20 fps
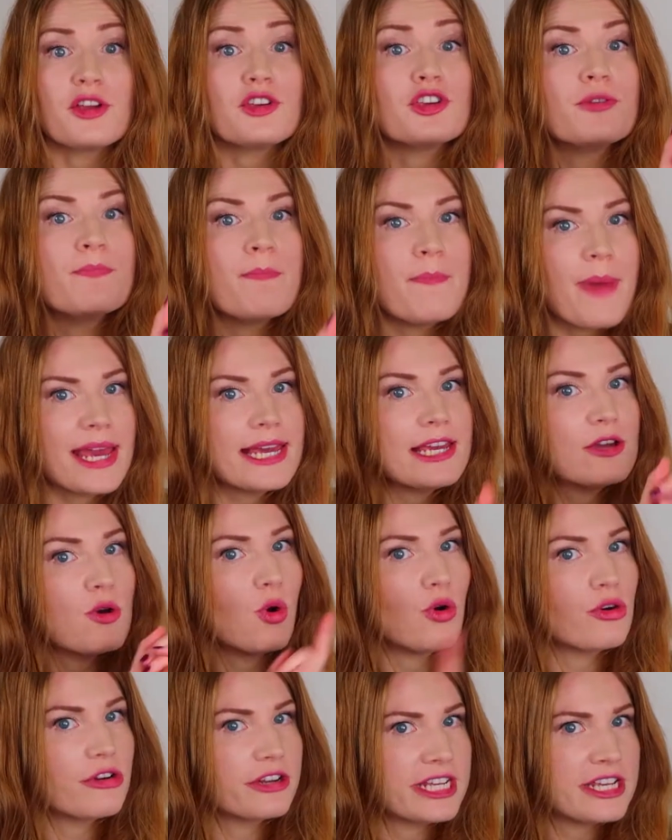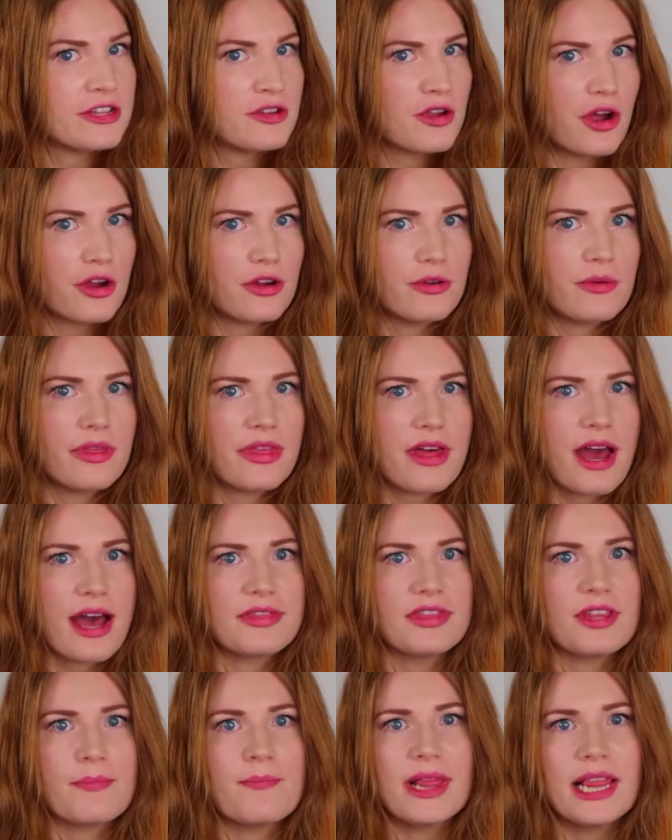you may already know
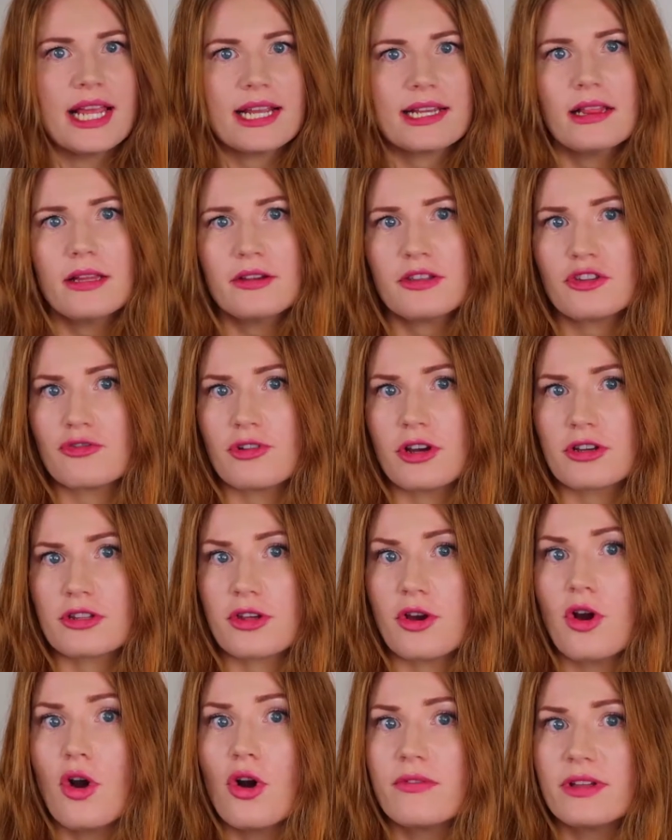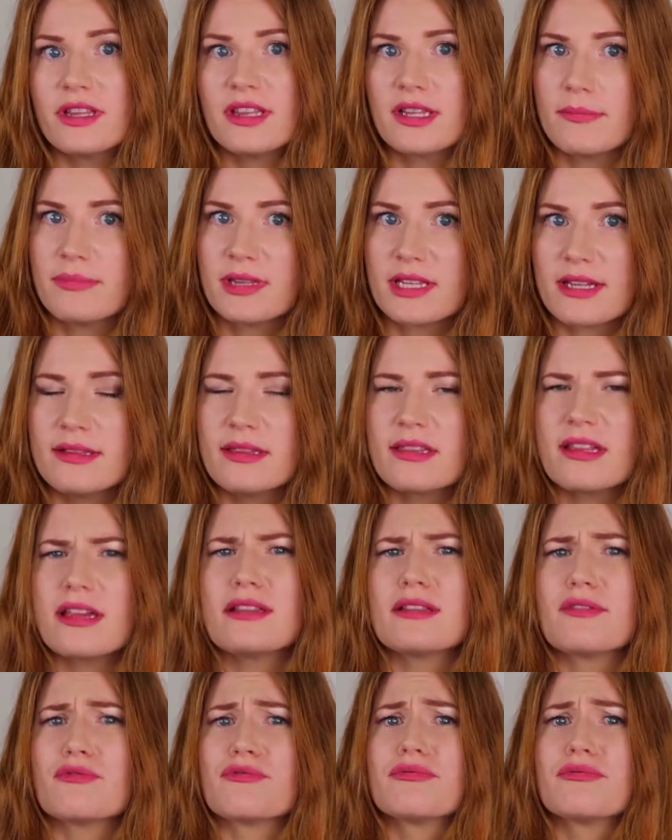that the molecular structure of a substance is